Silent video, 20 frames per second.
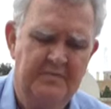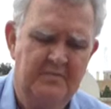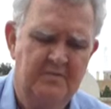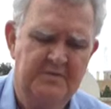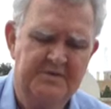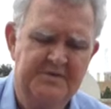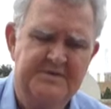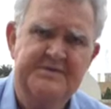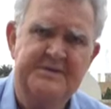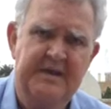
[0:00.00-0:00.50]

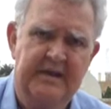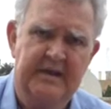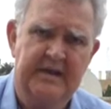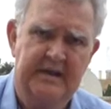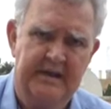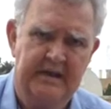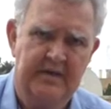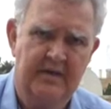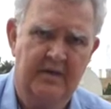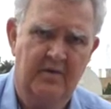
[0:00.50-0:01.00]
was
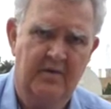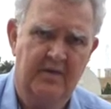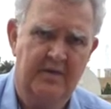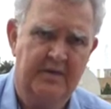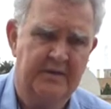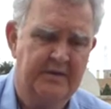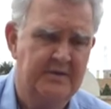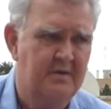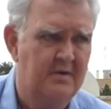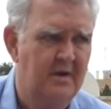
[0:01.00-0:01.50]
sickly a lot
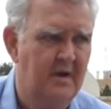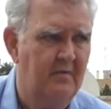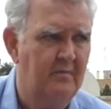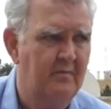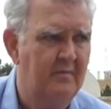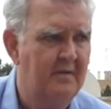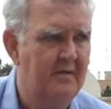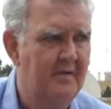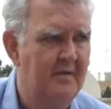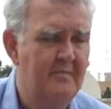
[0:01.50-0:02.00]
of the time.
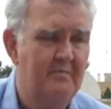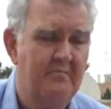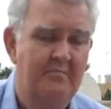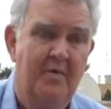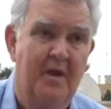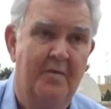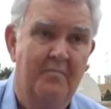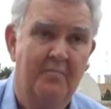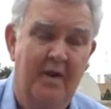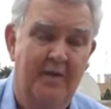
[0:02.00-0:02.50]

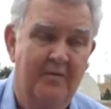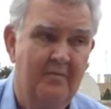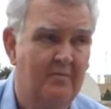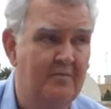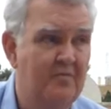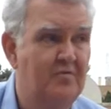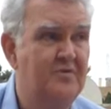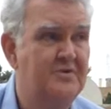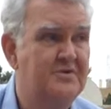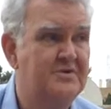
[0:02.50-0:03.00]
My brother,
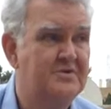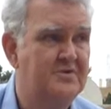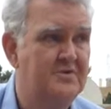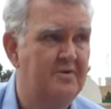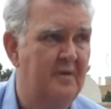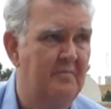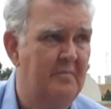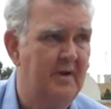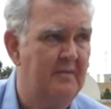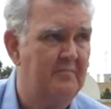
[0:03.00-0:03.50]
good
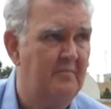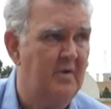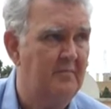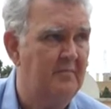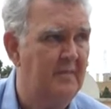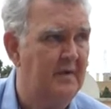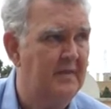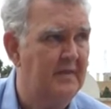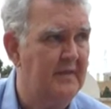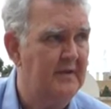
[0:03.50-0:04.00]
story about my
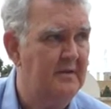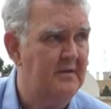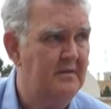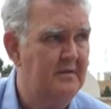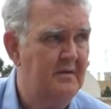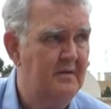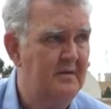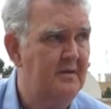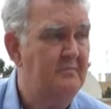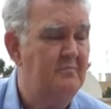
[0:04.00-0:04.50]
mother.
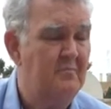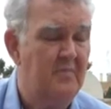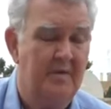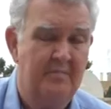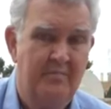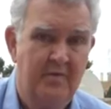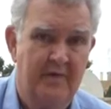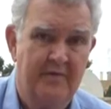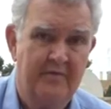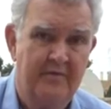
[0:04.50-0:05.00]
My
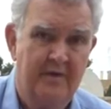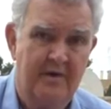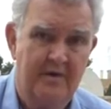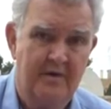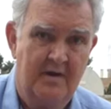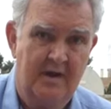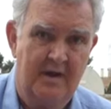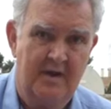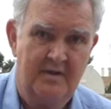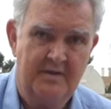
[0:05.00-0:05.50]
brother and
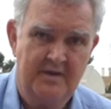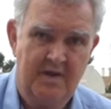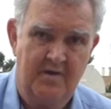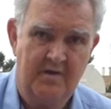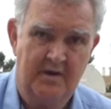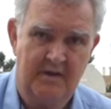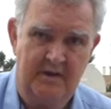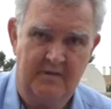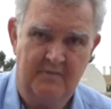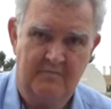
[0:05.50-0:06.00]
I,
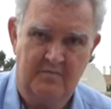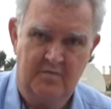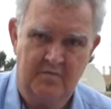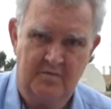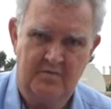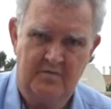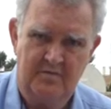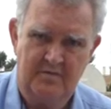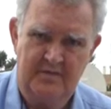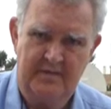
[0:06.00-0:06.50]
Tony, they
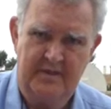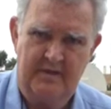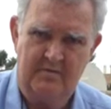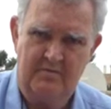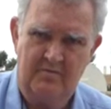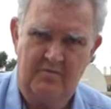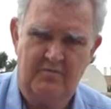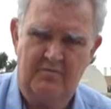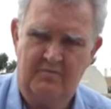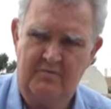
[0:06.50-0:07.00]

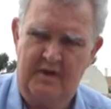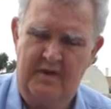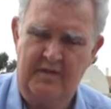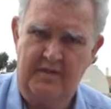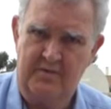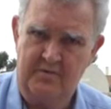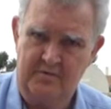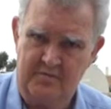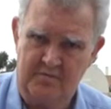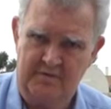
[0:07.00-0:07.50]
were all
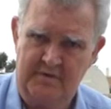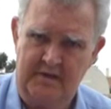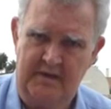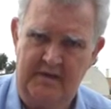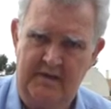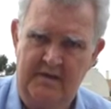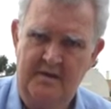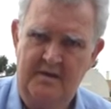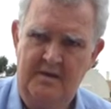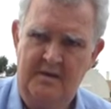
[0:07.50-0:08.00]
rather naughty,
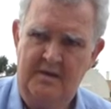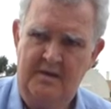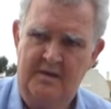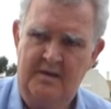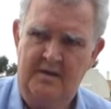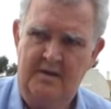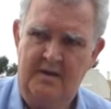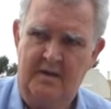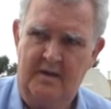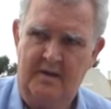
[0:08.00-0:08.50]

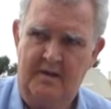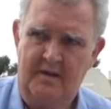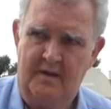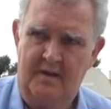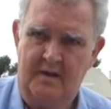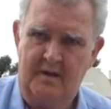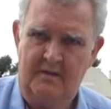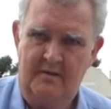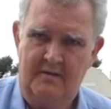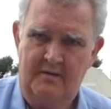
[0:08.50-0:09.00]
and
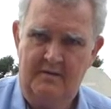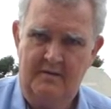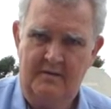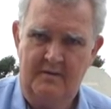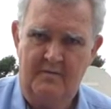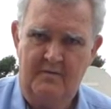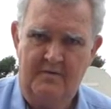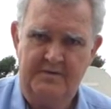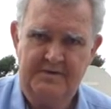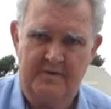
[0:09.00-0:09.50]

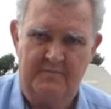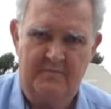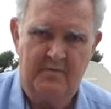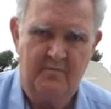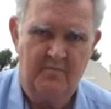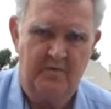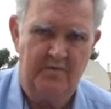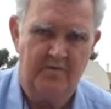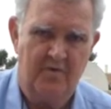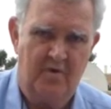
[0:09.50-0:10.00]
someone
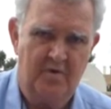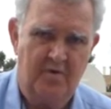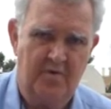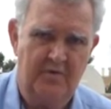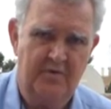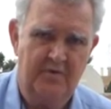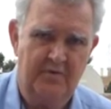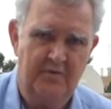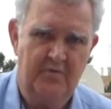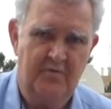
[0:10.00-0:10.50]
would knock
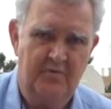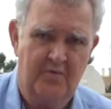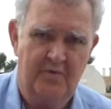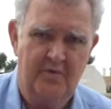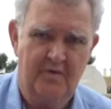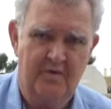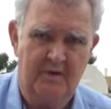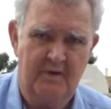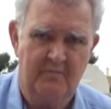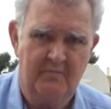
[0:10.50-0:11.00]
on the
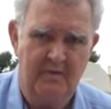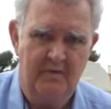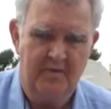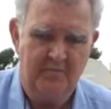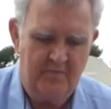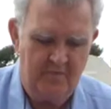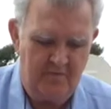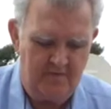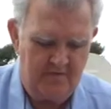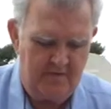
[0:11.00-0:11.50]
door, and we'd
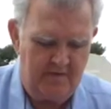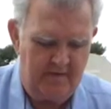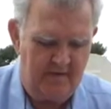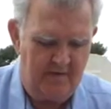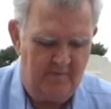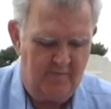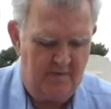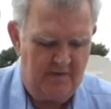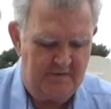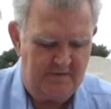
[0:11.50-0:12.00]
all look at
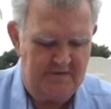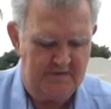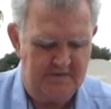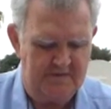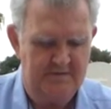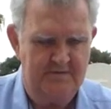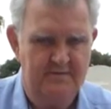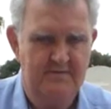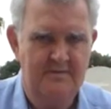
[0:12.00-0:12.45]
our watches,